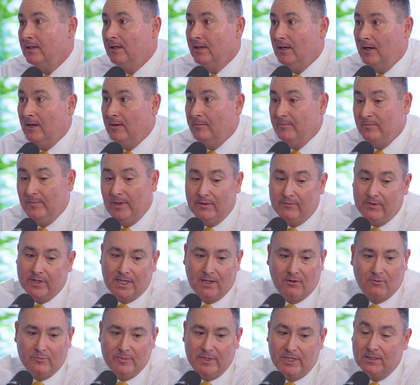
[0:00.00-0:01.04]
Every
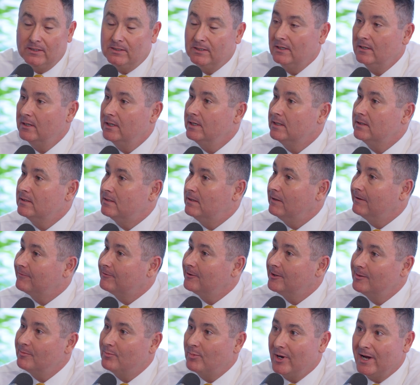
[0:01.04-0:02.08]
government attorney is
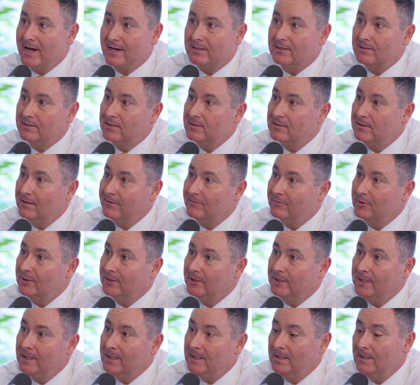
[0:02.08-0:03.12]
different, practices
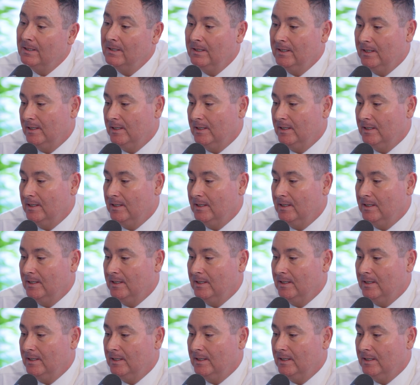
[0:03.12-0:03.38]
differently,